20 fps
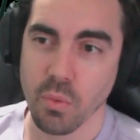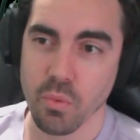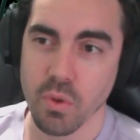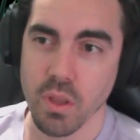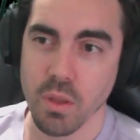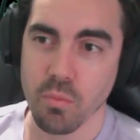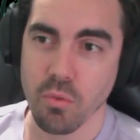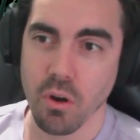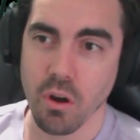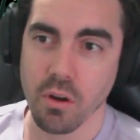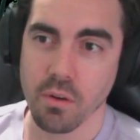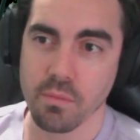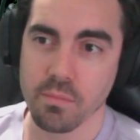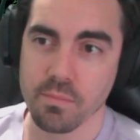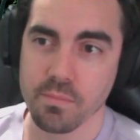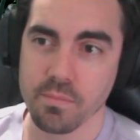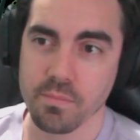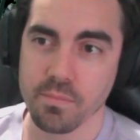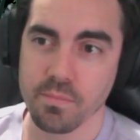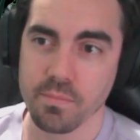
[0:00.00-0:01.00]
Really, bro?
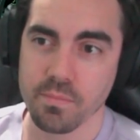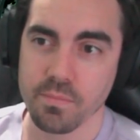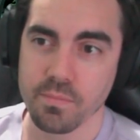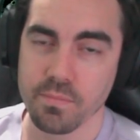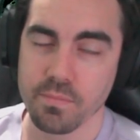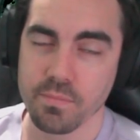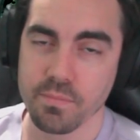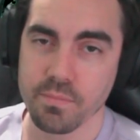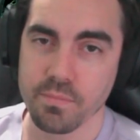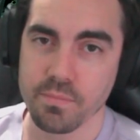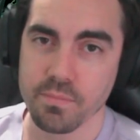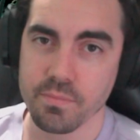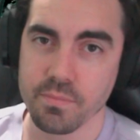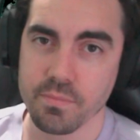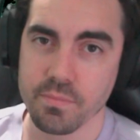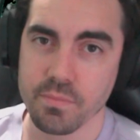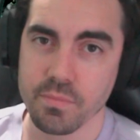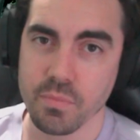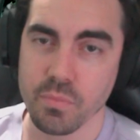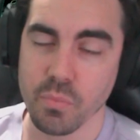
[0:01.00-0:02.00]

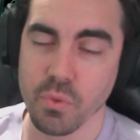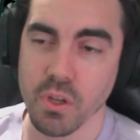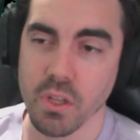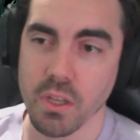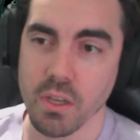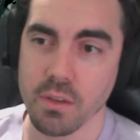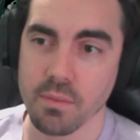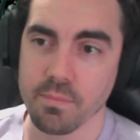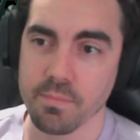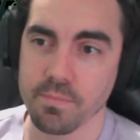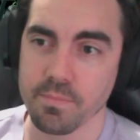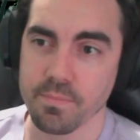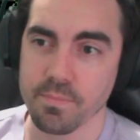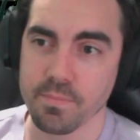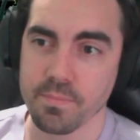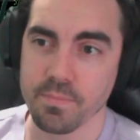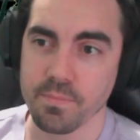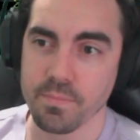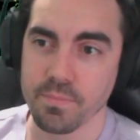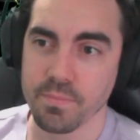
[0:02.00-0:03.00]
Really?
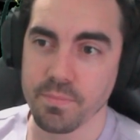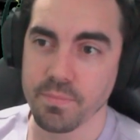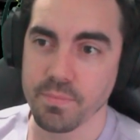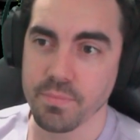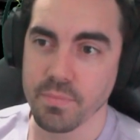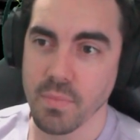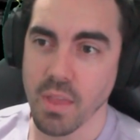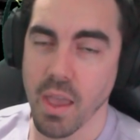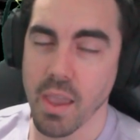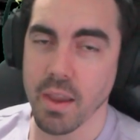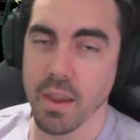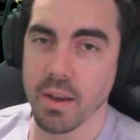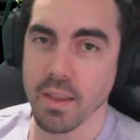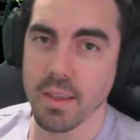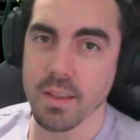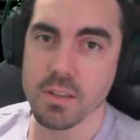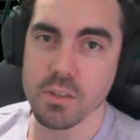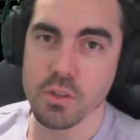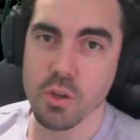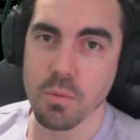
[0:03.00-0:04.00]
How are you gonna
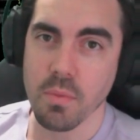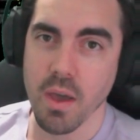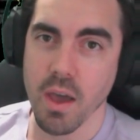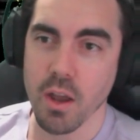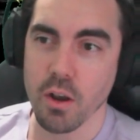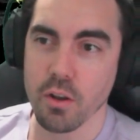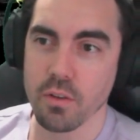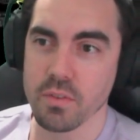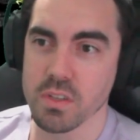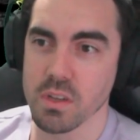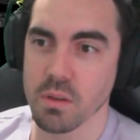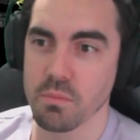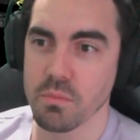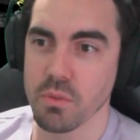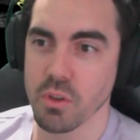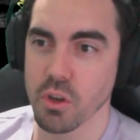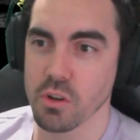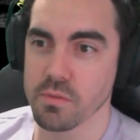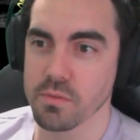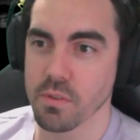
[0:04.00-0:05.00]
get so mad over something
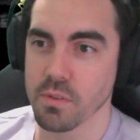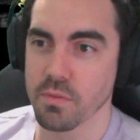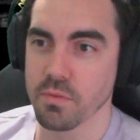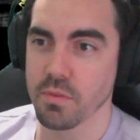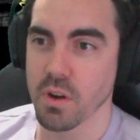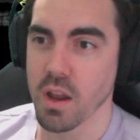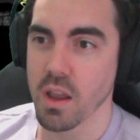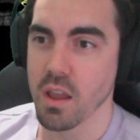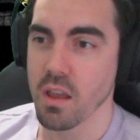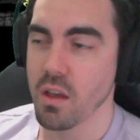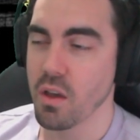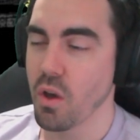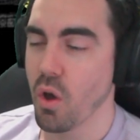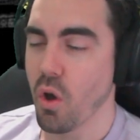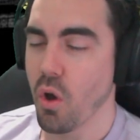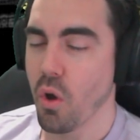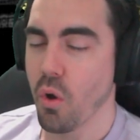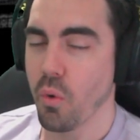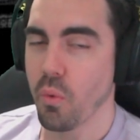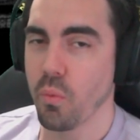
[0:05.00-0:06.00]
you got for free?
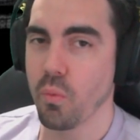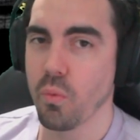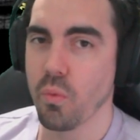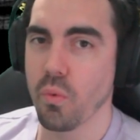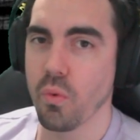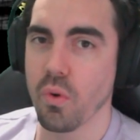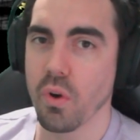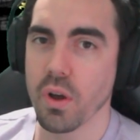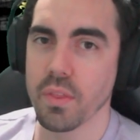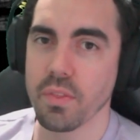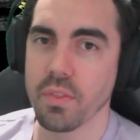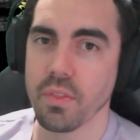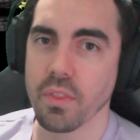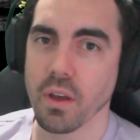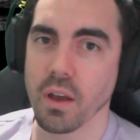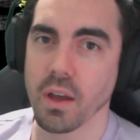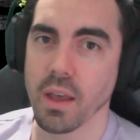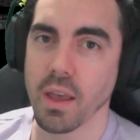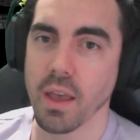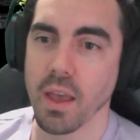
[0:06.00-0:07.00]
What
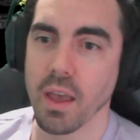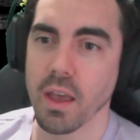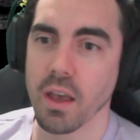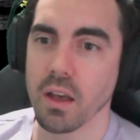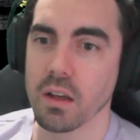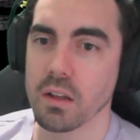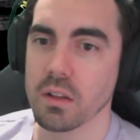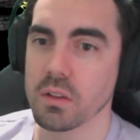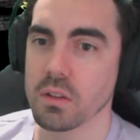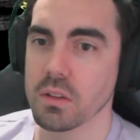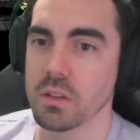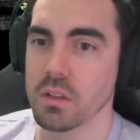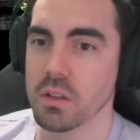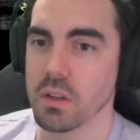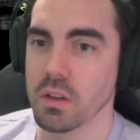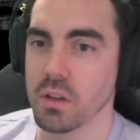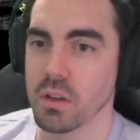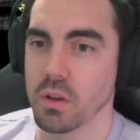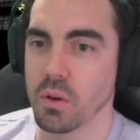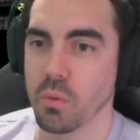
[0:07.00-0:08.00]
the hell?
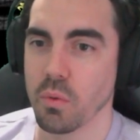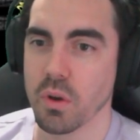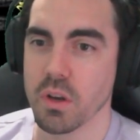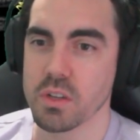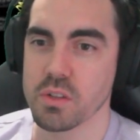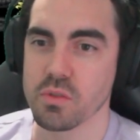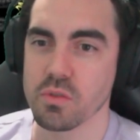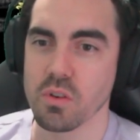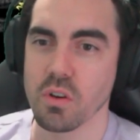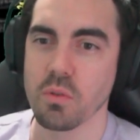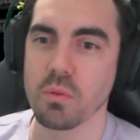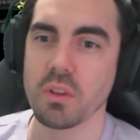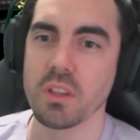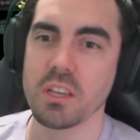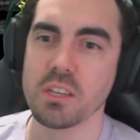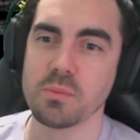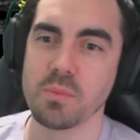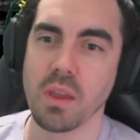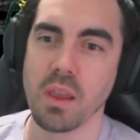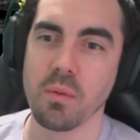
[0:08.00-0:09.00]
What is wrong with
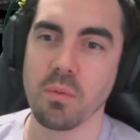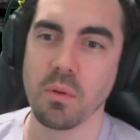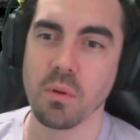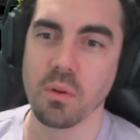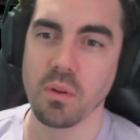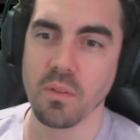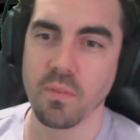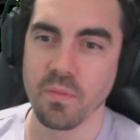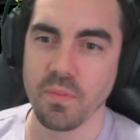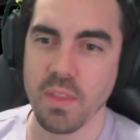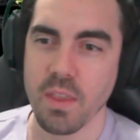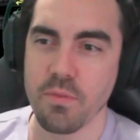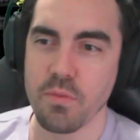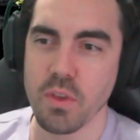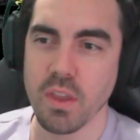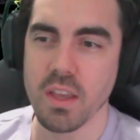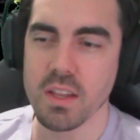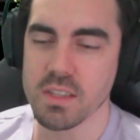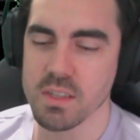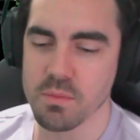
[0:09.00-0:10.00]
these people? If you
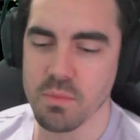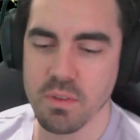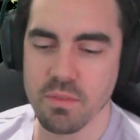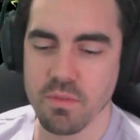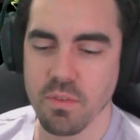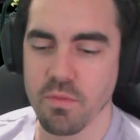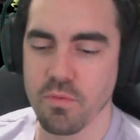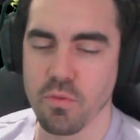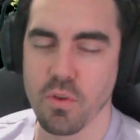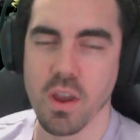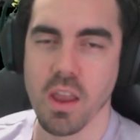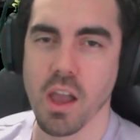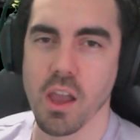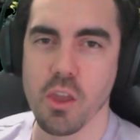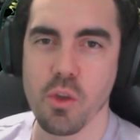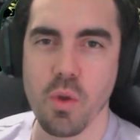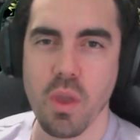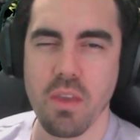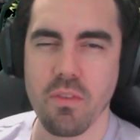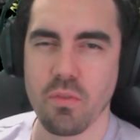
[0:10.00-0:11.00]
get something for free, are
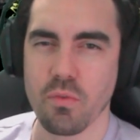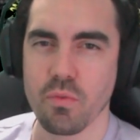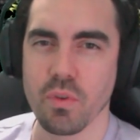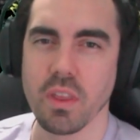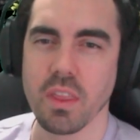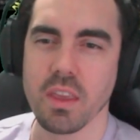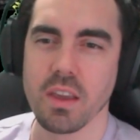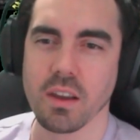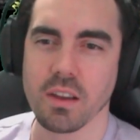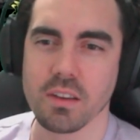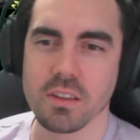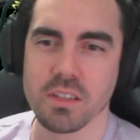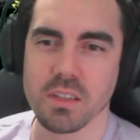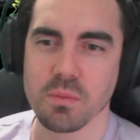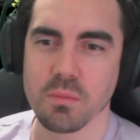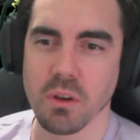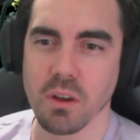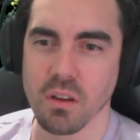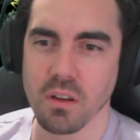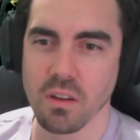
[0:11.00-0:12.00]
you even really a
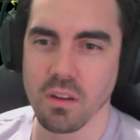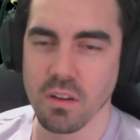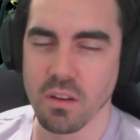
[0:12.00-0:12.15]
customer?